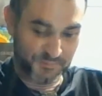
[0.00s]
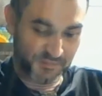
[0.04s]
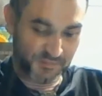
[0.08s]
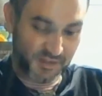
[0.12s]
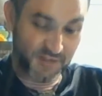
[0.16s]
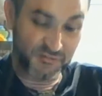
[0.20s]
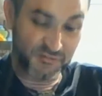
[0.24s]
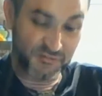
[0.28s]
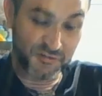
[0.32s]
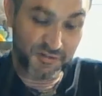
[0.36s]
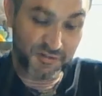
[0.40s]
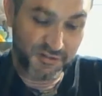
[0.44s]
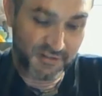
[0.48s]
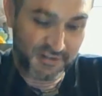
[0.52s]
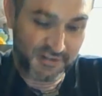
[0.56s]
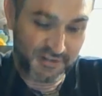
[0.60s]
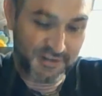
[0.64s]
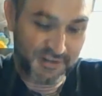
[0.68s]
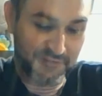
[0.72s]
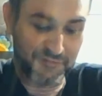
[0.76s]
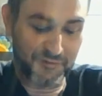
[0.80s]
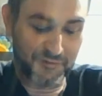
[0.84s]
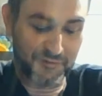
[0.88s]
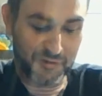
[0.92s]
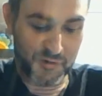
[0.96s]
If you're
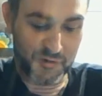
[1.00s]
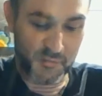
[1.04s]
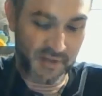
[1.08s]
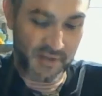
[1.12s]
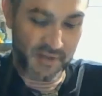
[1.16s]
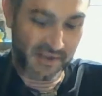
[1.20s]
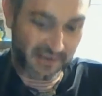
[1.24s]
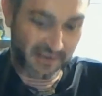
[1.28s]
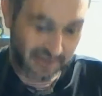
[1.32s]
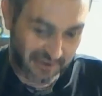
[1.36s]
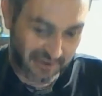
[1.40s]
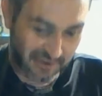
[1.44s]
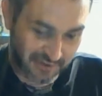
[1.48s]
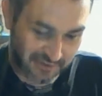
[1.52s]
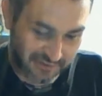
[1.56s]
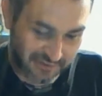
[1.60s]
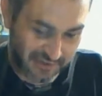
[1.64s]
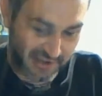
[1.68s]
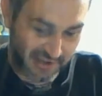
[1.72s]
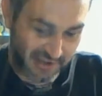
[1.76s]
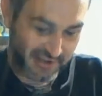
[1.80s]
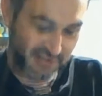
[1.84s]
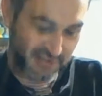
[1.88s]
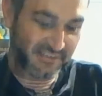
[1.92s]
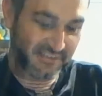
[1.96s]
looking for a way to
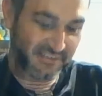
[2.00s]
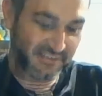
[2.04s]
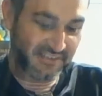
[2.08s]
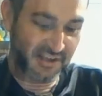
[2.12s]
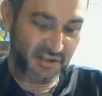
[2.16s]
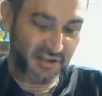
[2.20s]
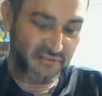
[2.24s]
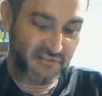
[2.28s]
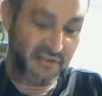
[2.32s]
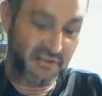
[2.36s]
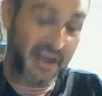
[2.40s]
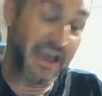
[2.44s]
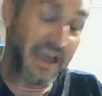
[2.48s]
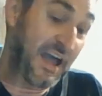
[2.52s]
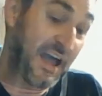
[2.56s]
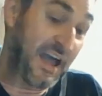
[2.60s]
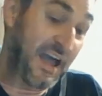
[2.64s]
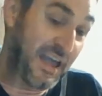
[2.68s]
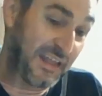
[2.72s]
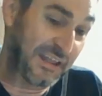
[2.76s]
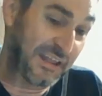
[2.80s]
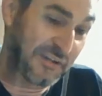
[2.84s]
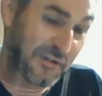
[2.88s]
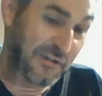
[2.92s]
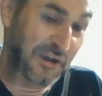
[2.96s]
entertain yourself, I
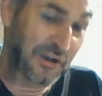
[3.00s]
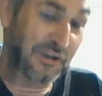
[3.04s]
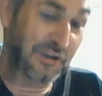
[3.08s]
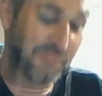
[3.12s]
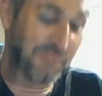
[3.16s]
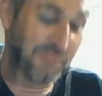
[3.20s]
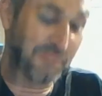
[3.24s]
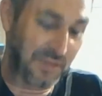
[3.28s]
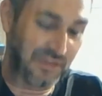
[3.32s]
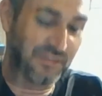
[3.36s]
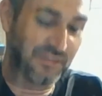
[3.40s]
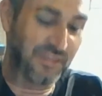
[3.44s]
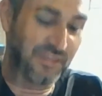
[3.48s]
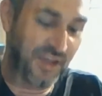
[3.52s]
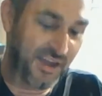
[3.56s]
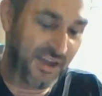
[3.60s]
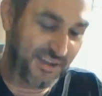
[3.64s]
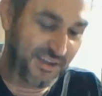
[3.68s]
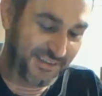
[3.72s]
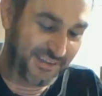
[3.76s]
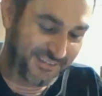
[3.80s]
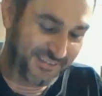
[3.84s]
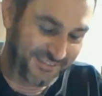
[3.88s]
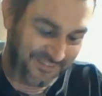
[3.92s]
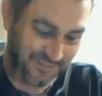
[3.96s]
highly recommend that.
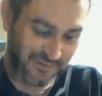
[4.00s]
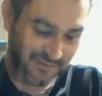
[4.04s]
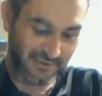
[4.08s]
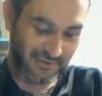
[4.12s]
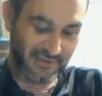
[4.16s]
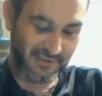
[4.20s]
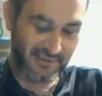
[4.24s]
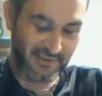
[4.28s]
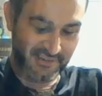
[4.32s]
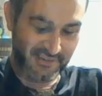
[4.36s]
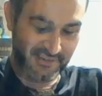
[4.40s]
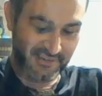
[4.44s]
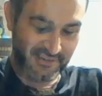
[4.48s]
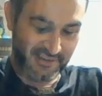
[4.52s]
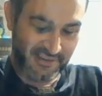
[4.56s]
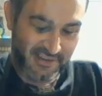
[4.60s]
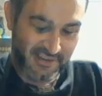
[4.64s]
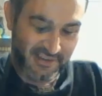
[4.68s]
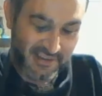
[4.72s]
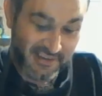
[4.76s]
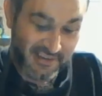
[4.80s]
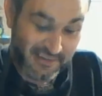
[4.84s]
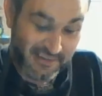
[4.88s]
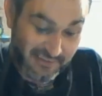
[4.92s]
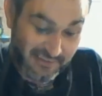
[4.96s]

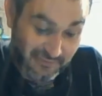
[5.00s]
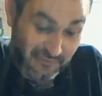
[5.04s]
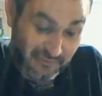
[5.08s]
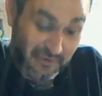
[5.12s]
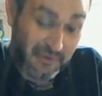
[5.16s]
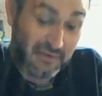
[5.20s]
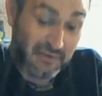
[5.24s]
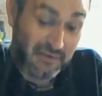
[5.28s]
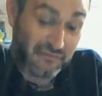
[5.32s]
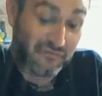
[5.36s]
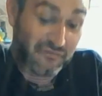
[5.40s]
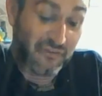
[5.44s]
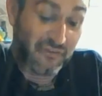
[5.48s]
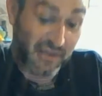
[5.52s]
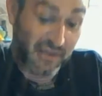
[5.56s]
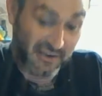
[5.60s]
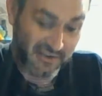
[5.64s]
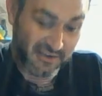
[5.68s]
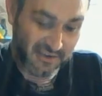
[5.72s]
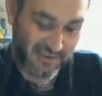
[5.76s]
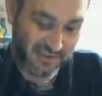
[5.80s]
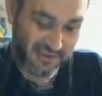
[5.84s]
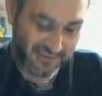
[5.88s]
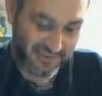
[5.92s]
It is very fun.